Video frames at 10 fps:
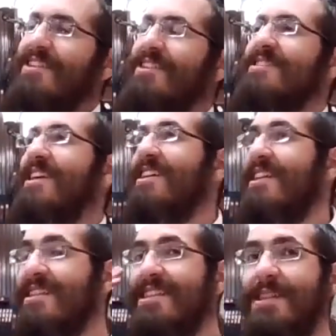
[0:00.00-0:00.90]
could say? You could say
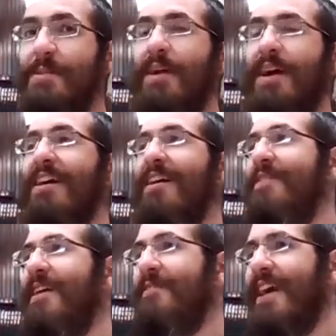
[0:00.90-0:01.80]
you could listen to the
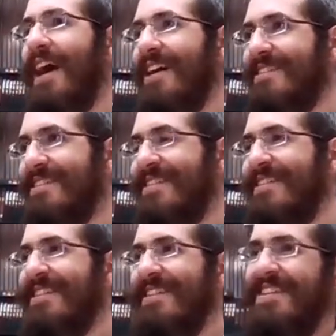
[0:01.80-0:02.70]
bracha of the
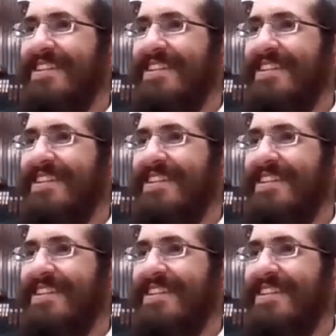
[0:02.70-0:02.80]
chazan.